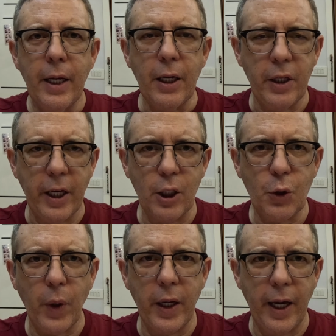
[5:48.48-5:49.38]
In the
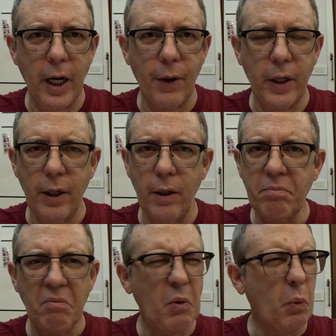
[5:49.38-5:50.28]
X-ray
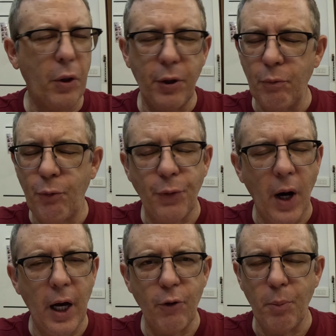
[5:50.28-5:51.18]
area, within
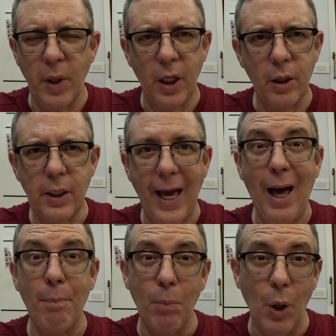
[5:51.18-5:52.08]
5 minutes
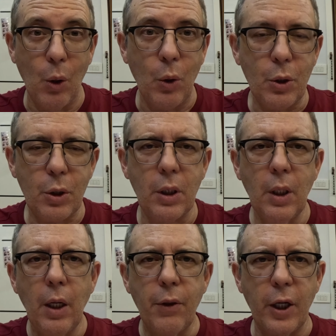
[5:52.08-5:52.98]
at most,
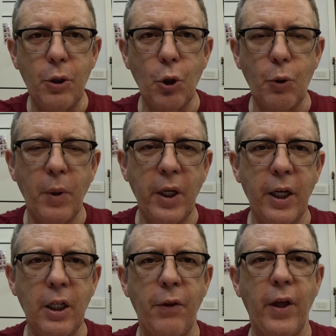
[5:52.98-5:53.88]
they took me
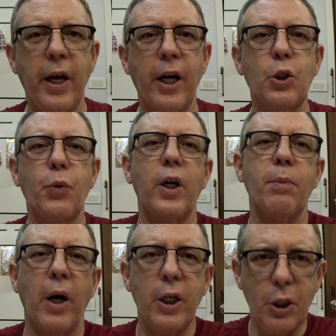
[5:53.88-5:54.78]
in and they X-rayed
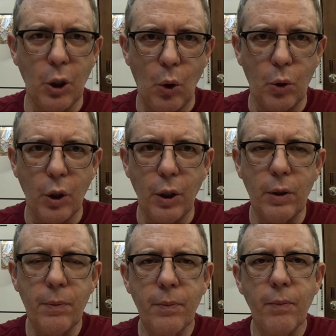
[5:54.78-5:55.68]
my
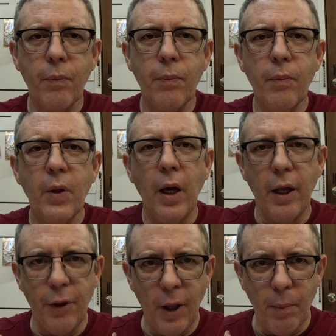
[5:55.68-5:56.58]
shoulder
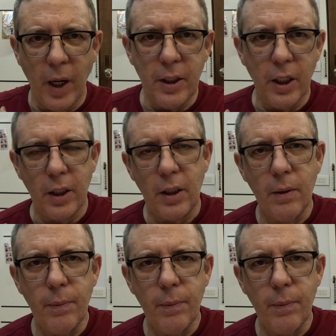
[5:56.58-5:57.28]
and then my knee.